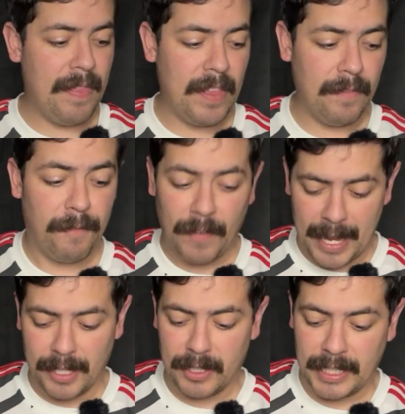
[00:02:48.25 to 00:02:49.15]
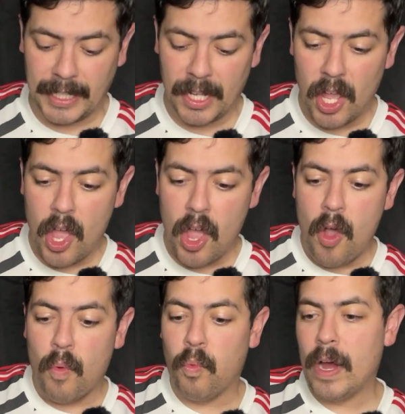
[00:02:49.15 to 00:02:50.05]
And then finally,
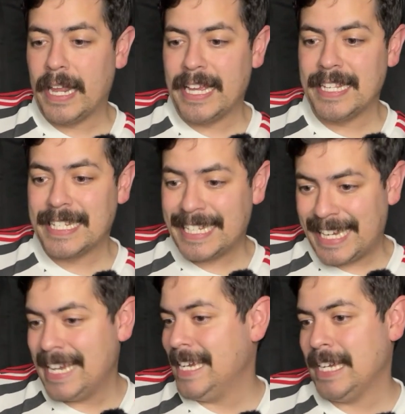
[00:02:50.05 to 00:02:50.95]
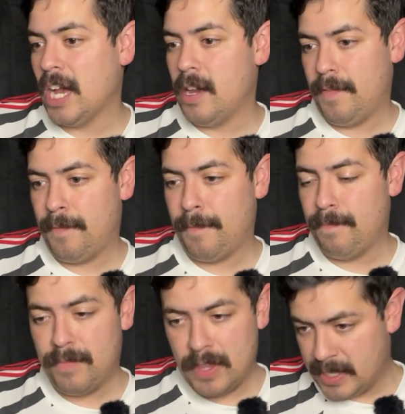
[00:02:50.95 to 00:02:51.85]
what is king of
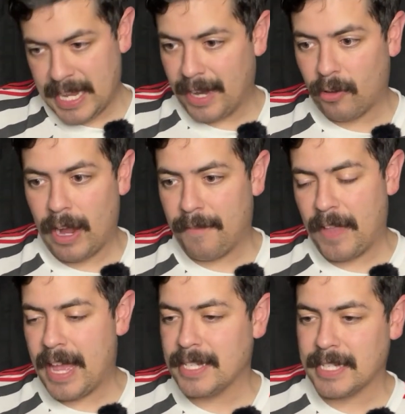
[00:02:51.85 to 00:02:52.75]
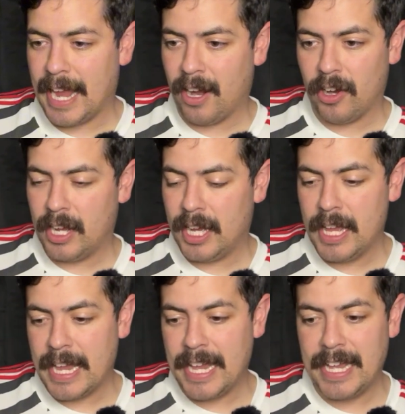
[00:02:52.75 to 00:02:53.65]
the Techcraft-esque
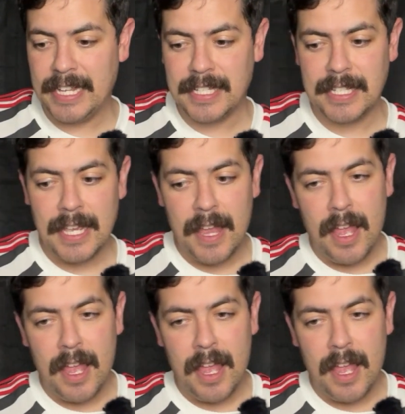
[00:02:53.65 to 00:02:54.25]
era is